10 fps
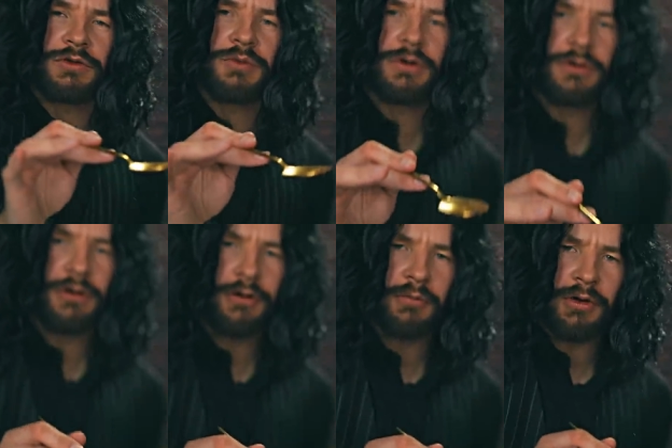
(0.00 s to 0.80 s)
a bit of
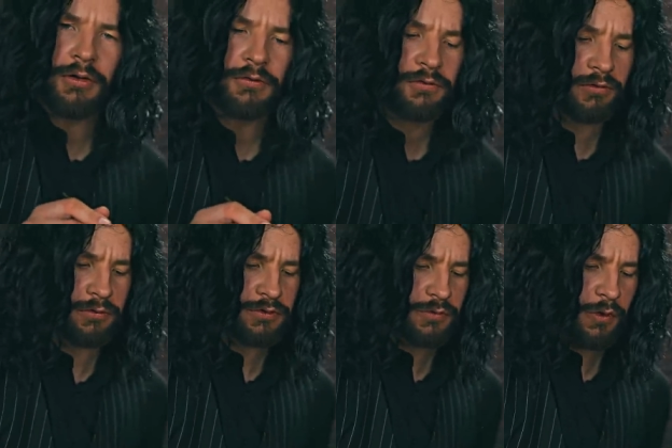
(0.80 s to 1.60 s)
caramel in there
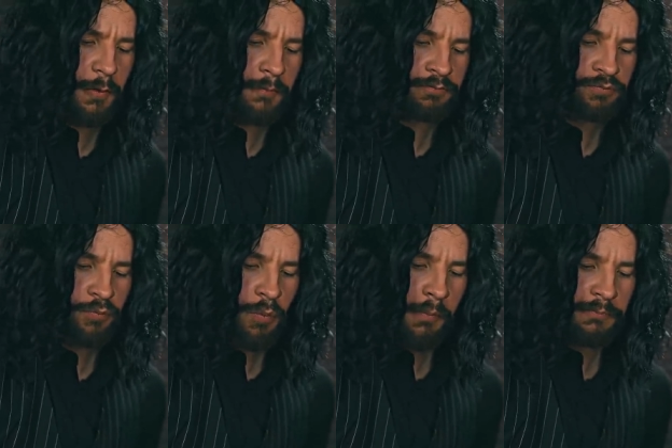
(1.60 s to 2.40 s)
as well.
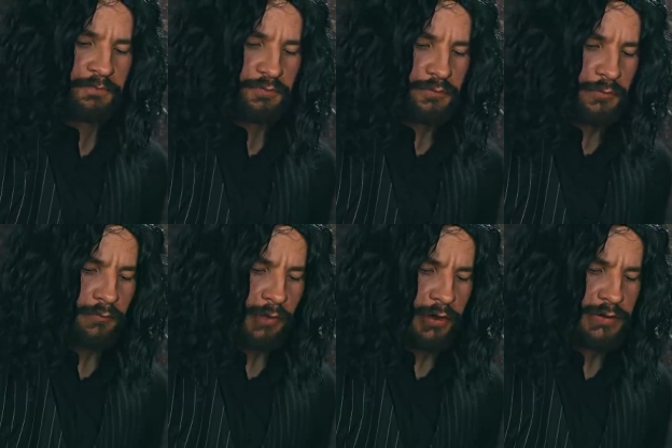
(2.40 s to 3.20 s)

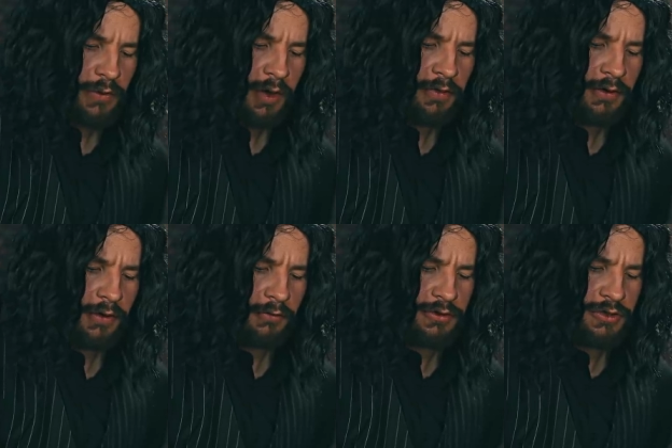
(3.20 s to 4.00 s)
So I think
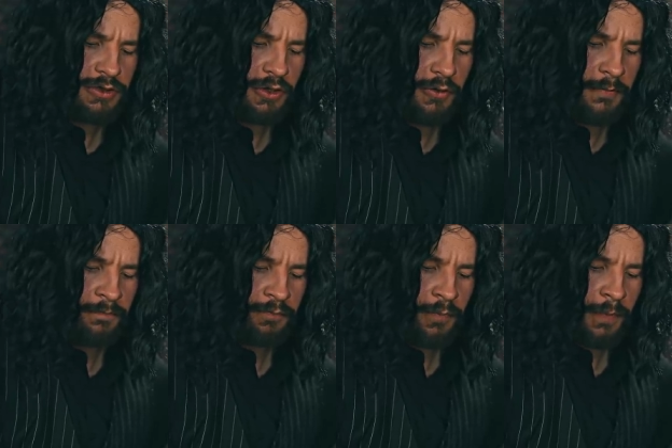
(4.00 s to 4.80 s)
I would just show you,
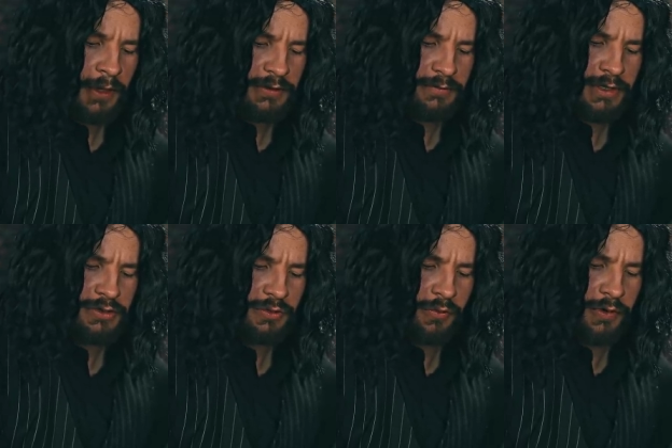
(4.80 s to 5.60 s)
to make
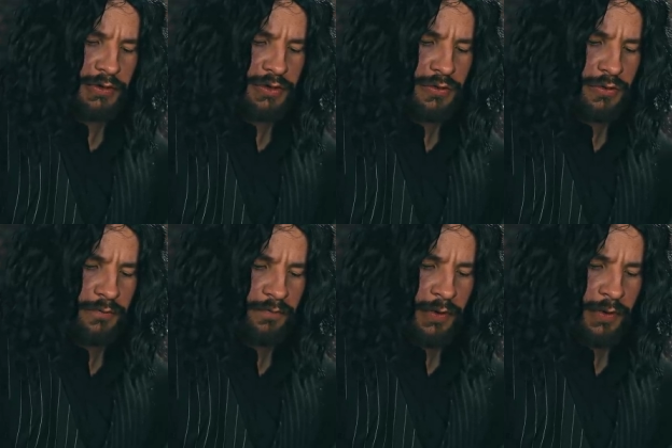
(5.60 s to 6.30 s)
sure that you